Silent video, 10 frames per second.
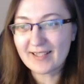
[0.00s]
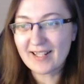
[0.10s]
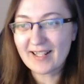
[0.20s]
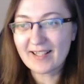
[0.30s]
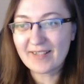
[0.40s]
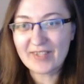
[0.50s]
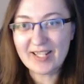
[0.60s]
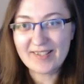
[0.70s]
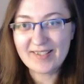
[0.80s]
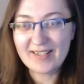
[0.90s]
I love
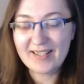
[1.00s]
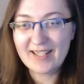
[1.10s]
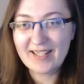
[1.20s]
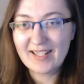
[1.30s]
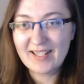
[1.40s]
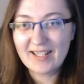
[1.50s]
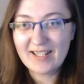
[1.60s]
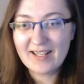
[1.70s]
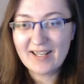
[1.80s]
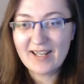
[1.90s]
this.
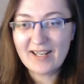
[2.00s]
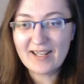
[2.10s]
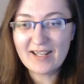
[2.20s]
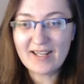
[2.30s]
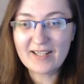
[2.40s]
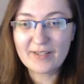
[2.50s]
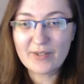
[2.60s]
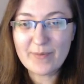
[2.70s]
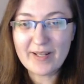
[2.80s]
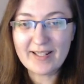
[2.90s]
Ah, the
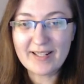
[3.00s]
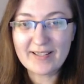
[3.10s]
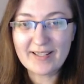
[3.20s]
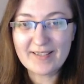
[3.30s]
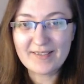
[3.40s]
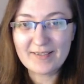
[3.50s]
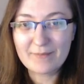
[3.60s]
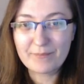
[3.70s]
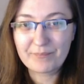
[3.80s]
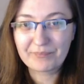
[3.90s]
comedy in this.
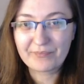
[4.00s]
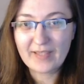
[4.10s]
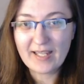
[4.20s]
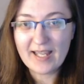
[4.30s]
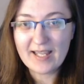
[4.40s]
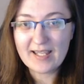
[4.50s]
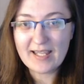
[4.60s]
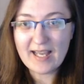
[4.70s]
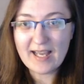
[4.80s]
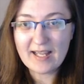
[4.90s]

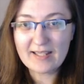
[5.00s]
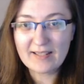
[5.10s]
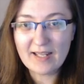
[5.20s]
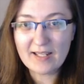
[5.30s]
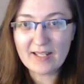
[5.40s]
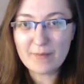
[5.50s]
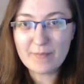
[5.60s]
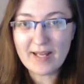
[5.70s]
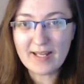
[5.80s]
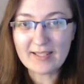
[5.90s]
Yeah, and they kinda
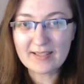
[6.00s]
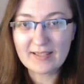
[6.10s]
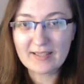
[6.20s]
mad.